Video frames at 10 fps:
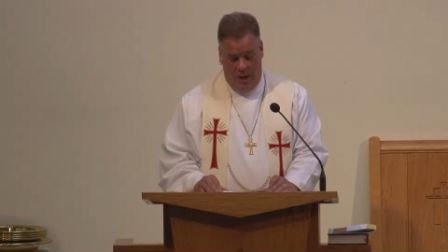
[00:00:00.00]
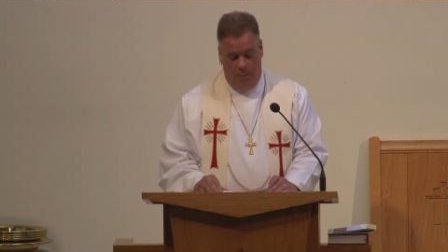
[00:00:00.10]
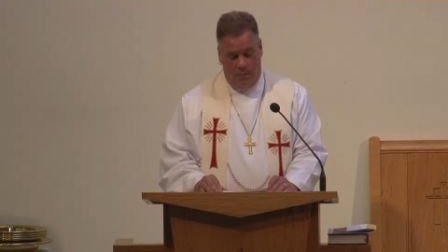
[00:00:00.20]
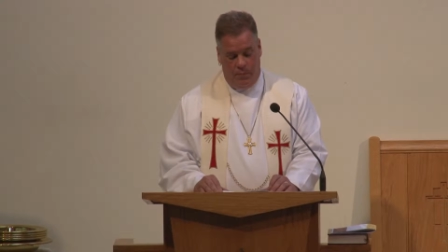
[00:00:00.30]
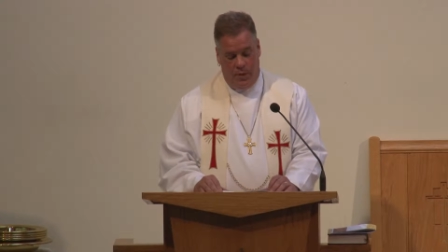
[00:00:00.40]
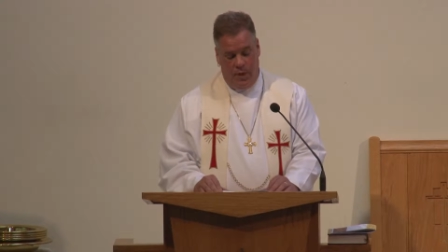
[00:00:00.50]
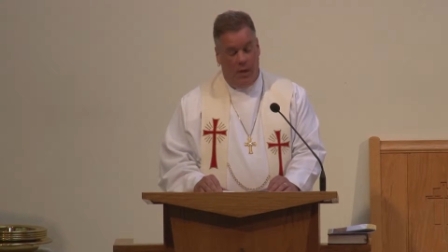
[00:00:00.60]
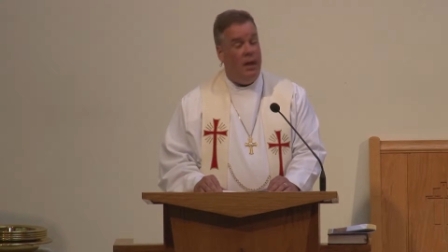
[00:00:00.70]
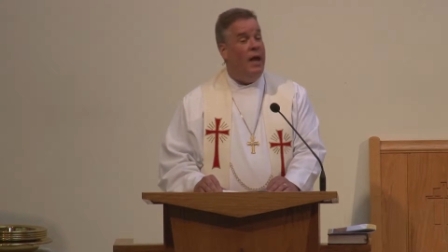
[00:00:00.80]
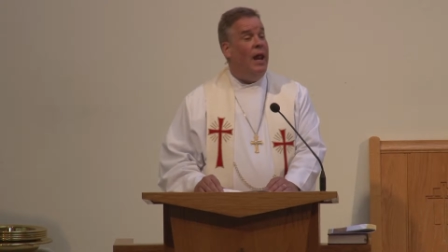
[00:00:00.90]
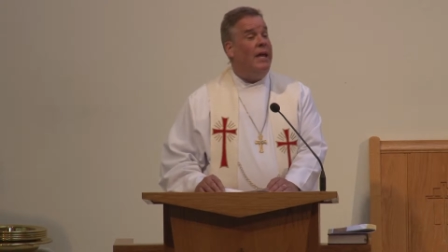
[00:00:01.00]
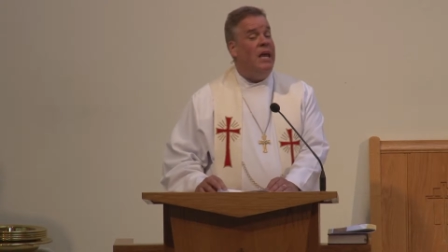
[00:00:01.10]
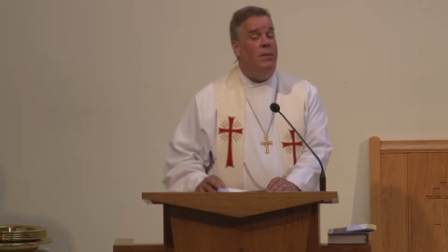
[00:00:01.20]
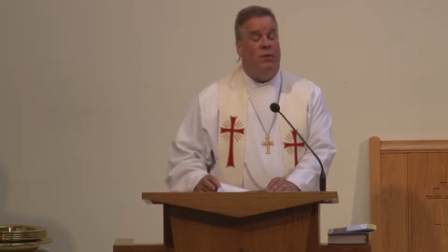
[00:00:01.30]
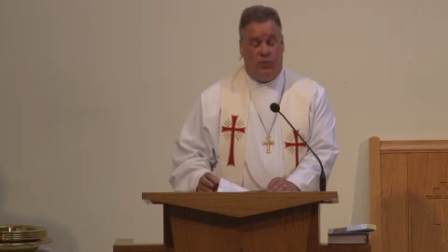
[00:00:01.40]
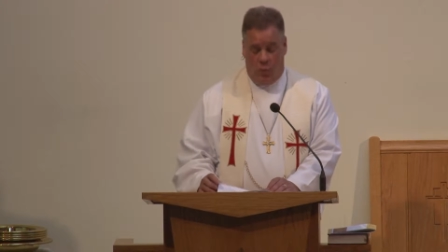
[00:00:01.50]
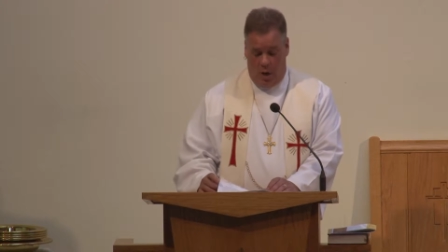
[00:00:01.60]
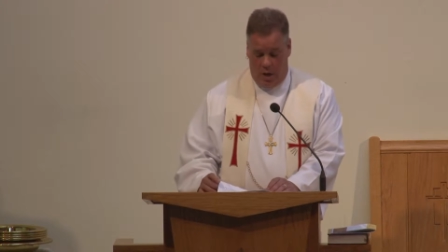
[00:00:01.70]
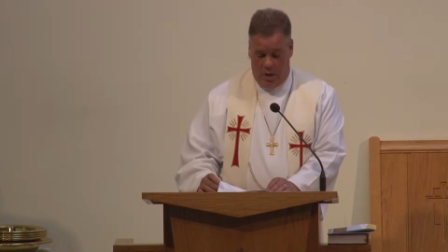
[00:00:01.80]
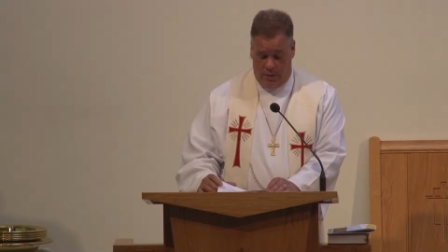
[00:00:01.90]
him, and I keep his
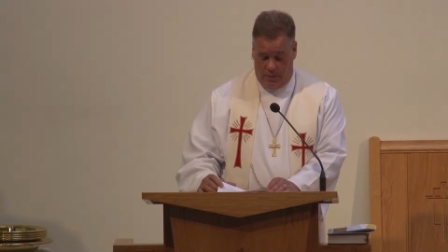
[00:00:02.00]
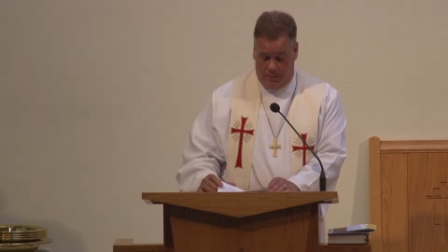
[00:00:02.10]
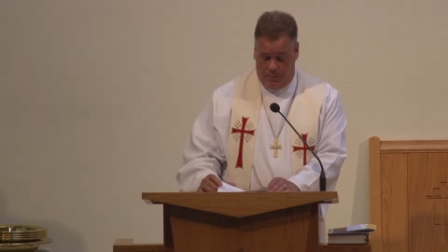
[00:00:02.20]
word.